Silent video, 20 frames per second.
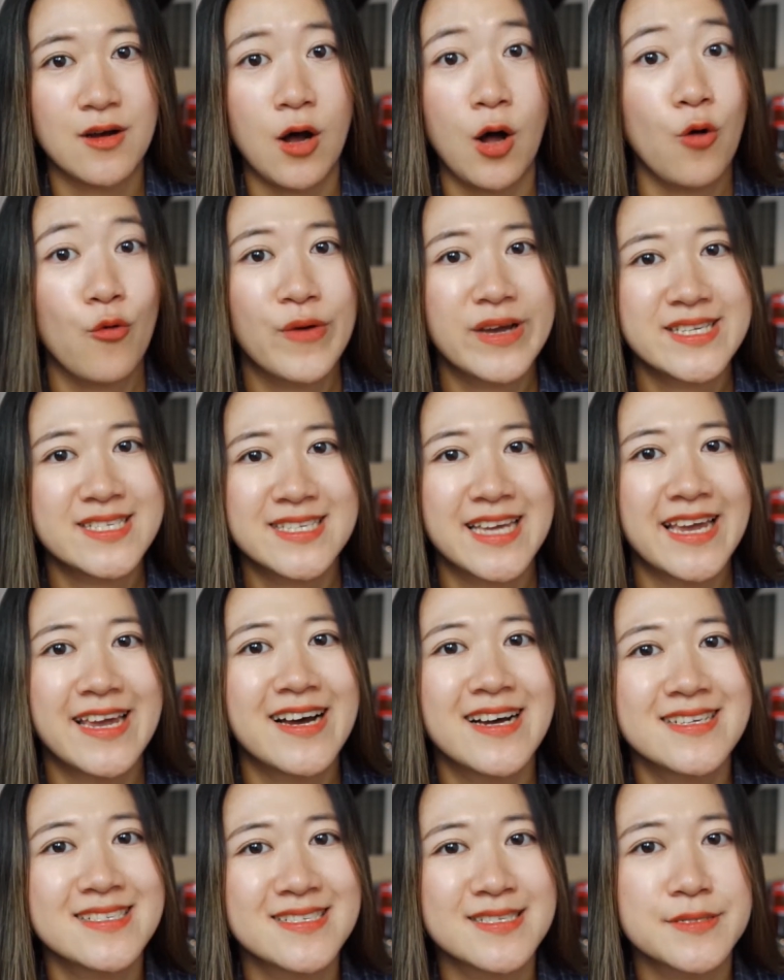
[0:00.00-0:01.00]
always say
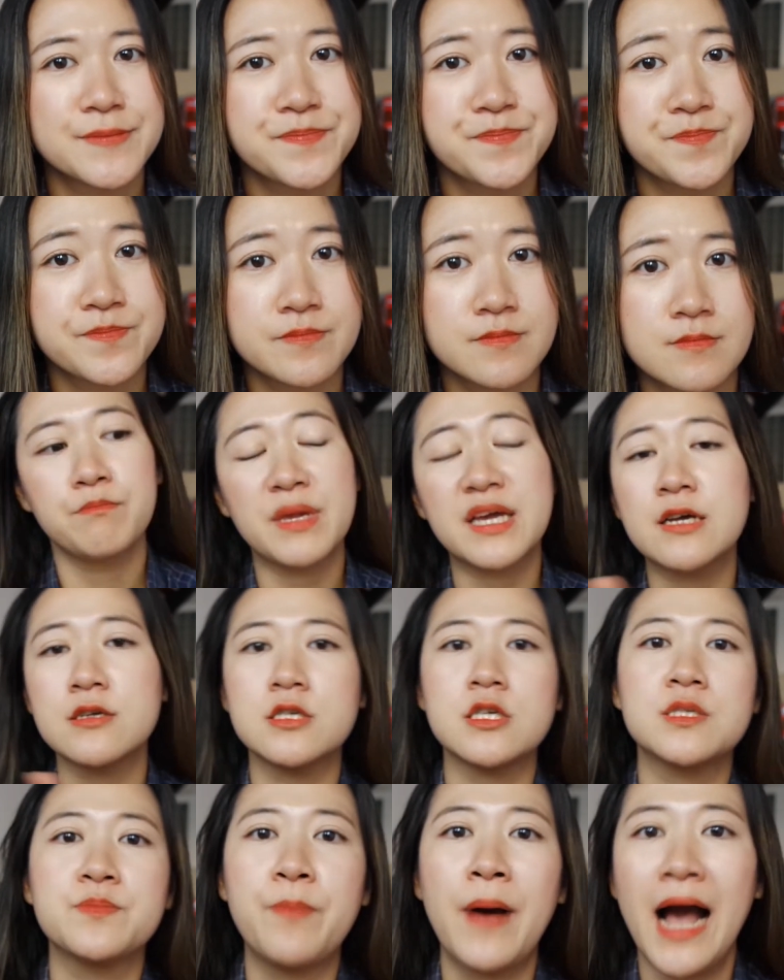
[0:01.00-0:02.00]
yes. Because
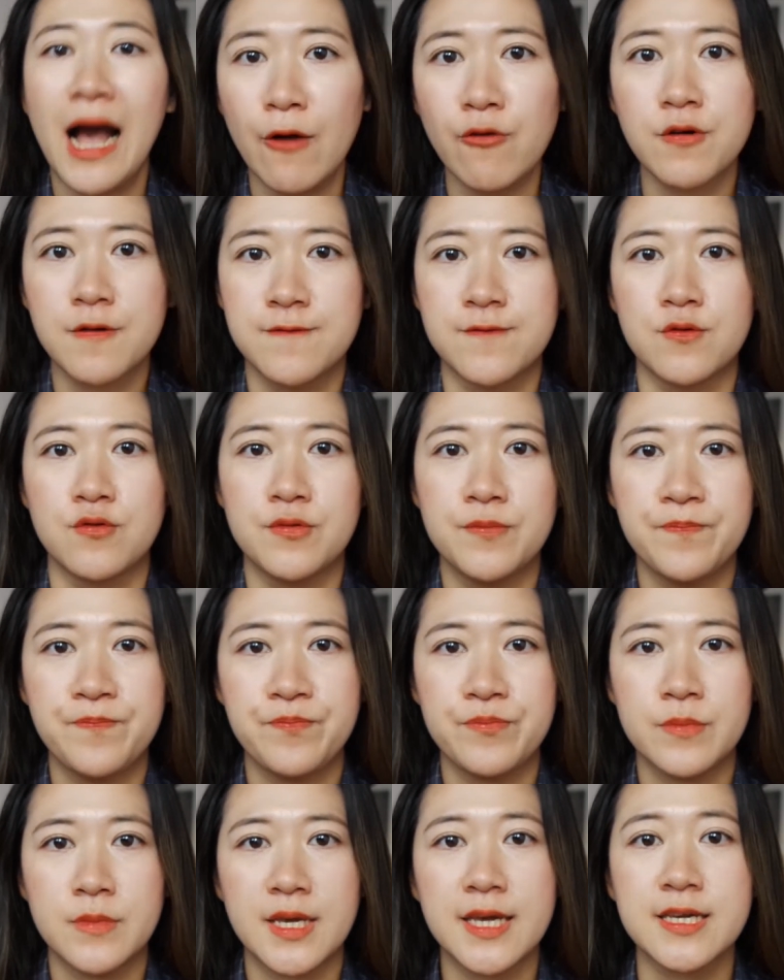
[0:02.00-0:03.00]
it's powerful.
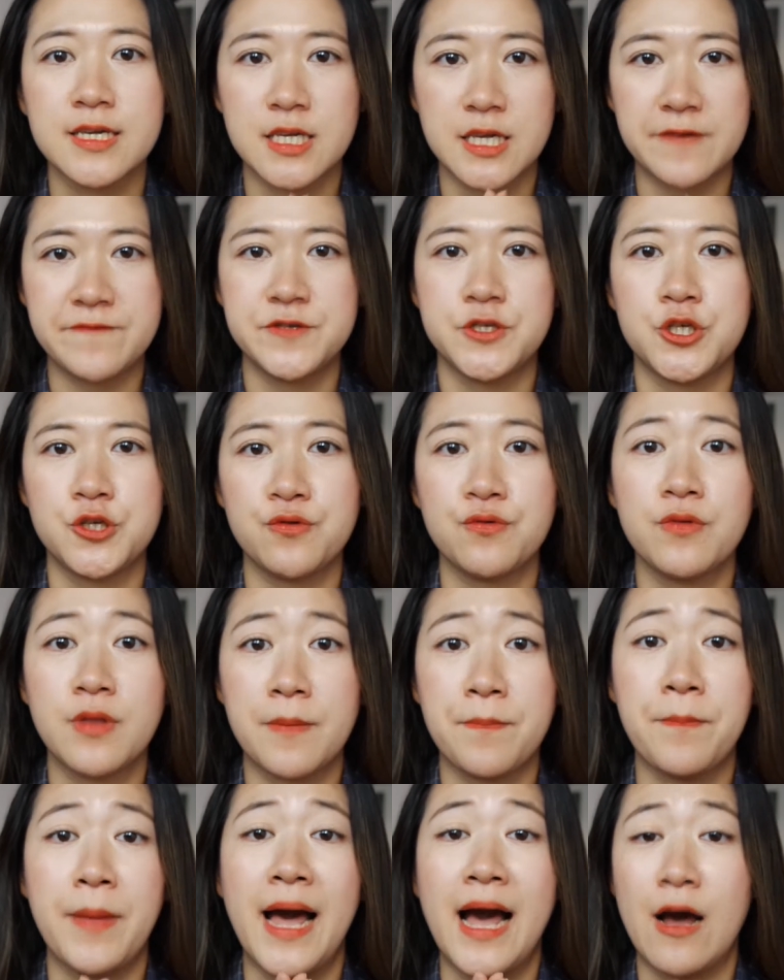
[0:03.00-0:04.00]
It gives you the
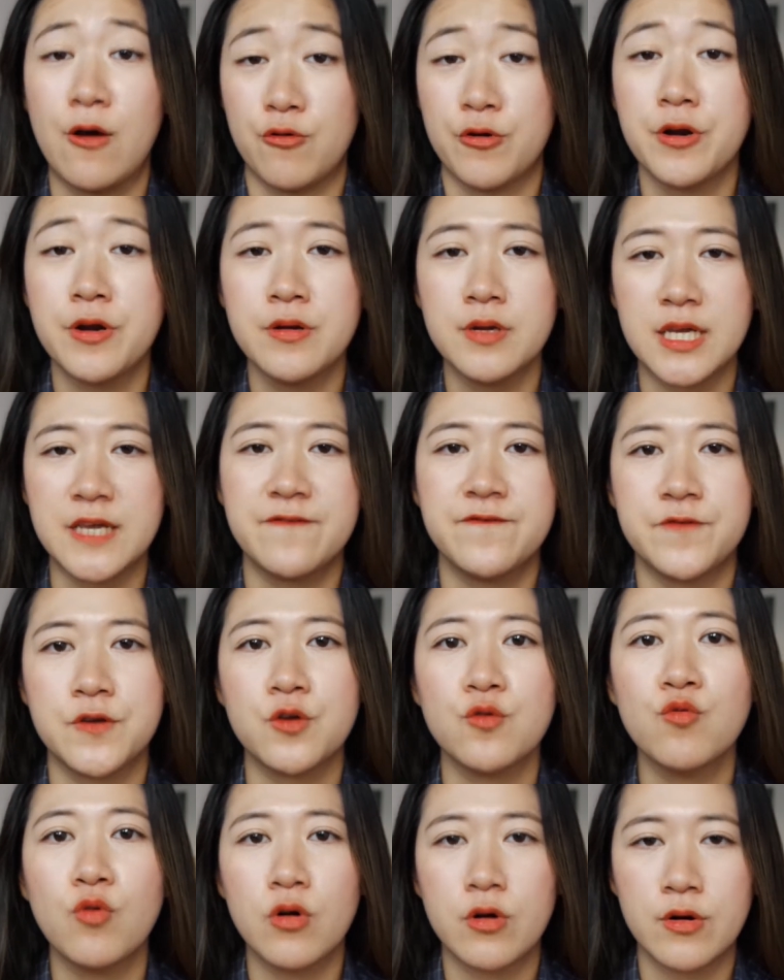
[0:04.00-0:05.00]
power. If
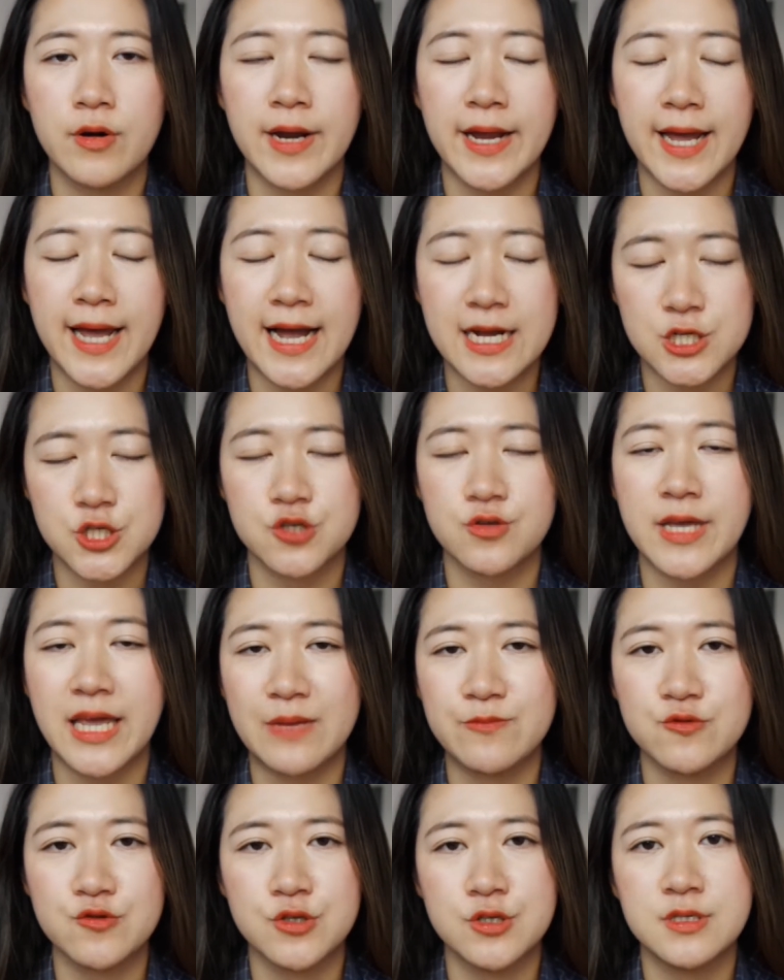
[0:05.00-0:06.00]
you are actually
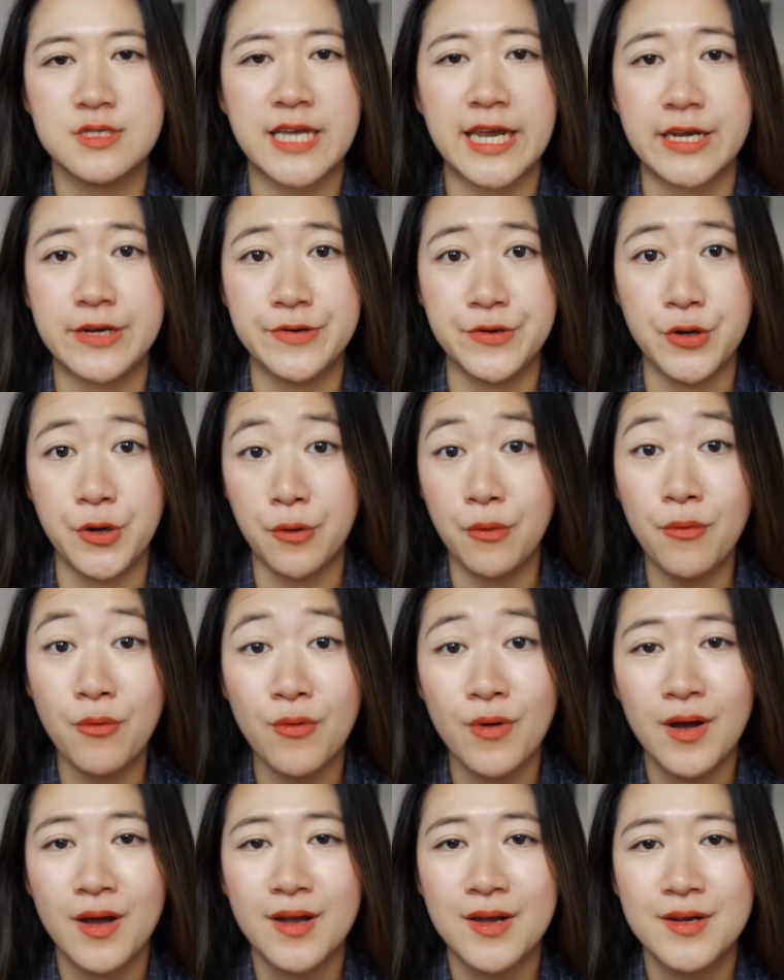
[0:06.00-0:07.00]
able to say no
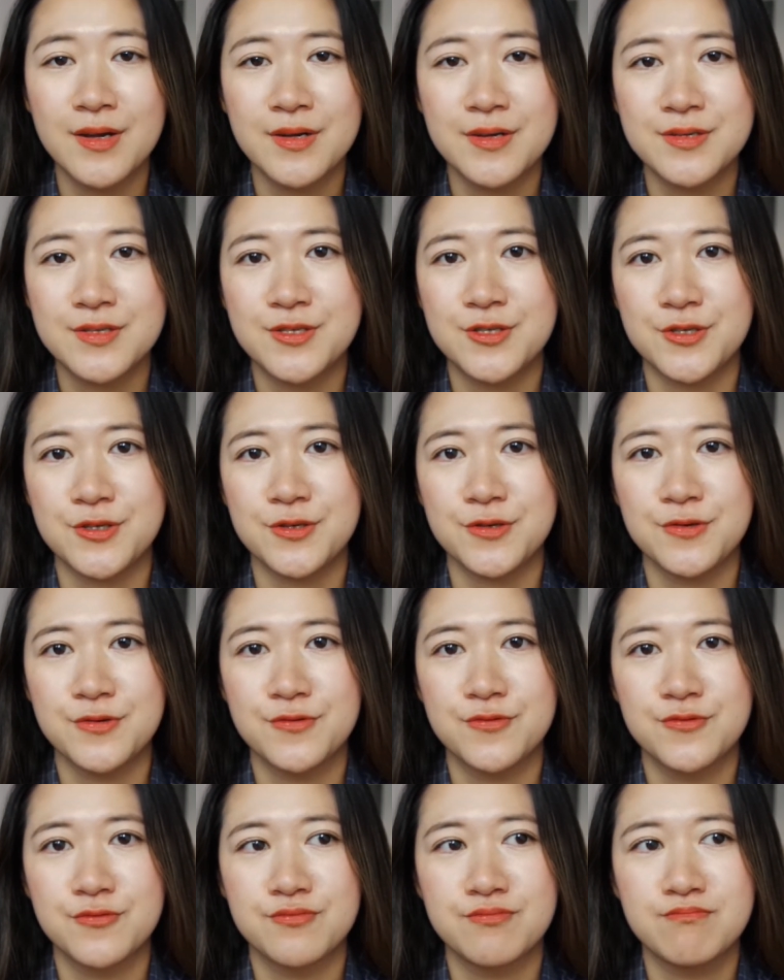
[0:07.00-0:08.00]

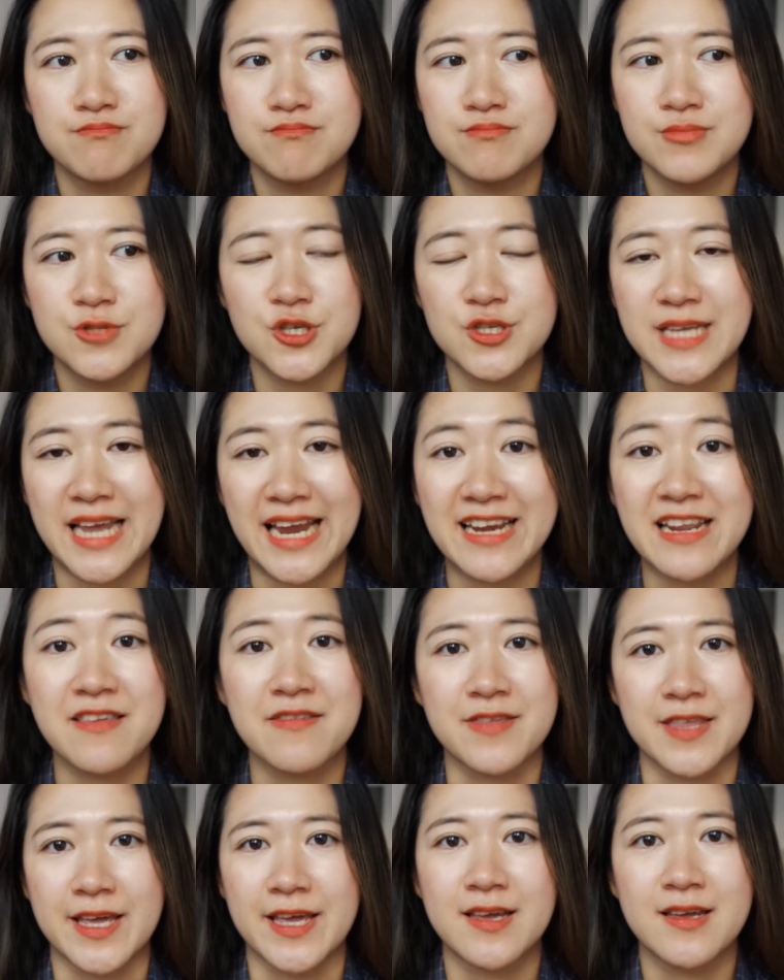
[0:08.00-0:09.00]
to just
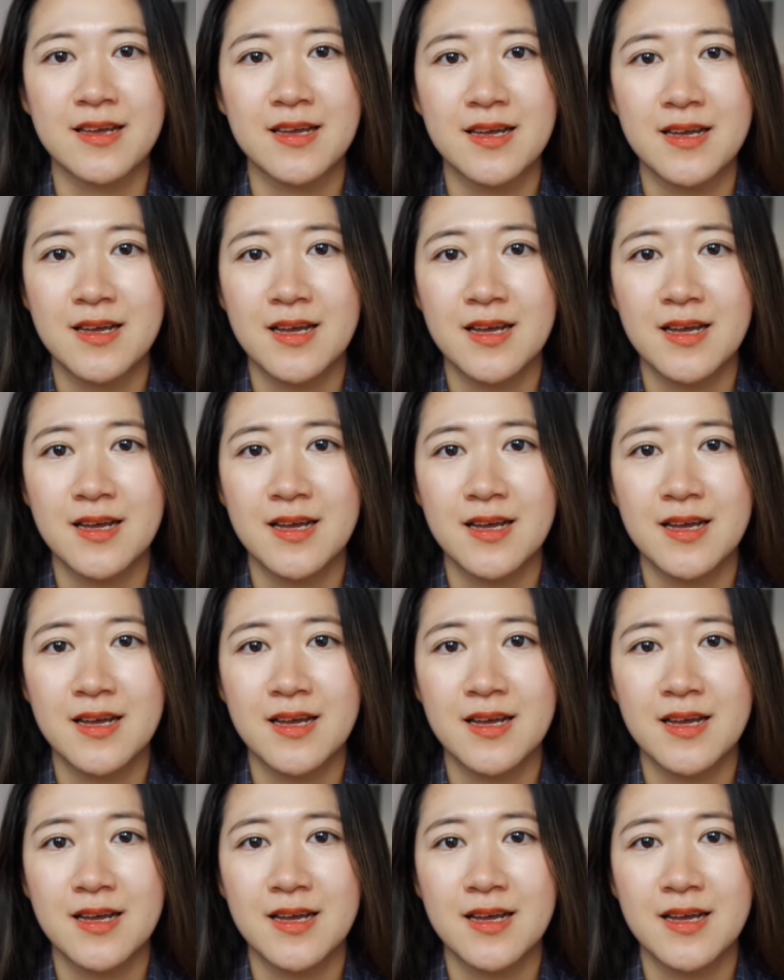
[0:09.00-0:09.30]
anything,